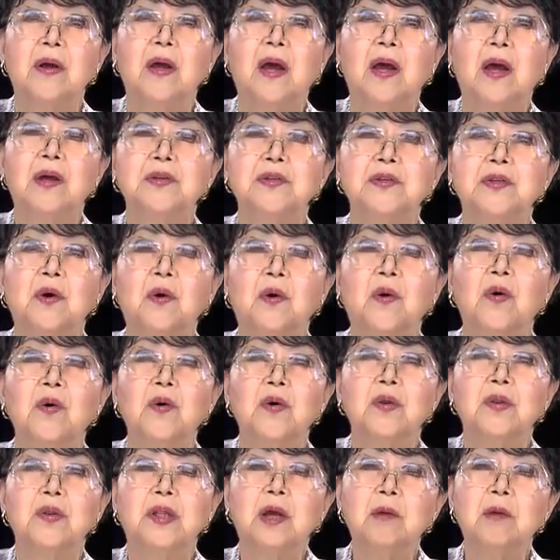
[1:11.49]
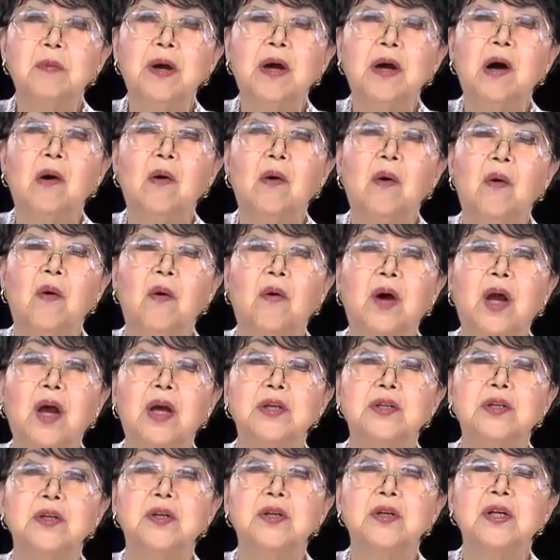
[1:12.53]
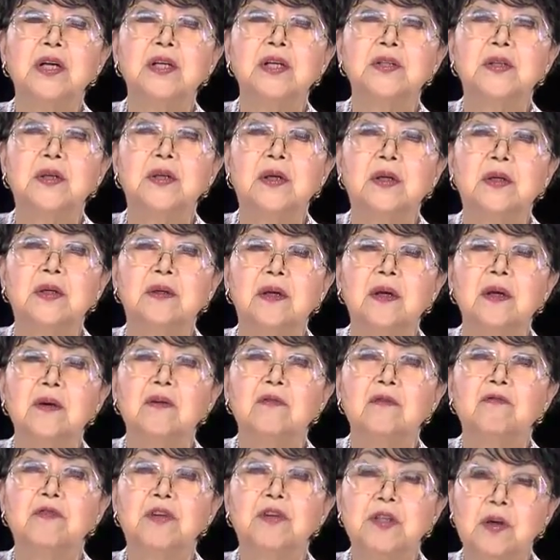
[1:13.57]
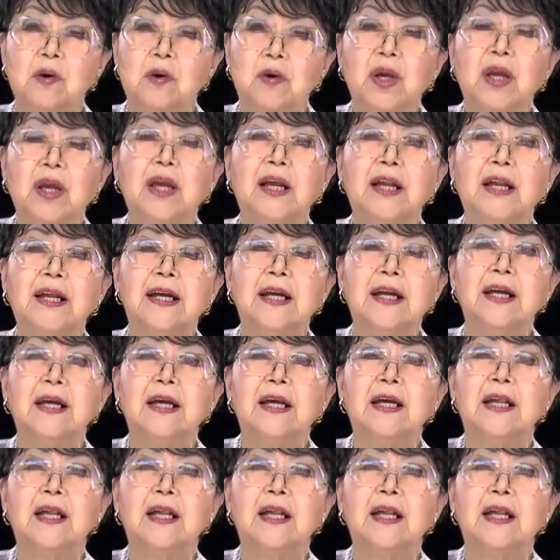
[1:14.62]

And so, typical occasion is uh, physical healing.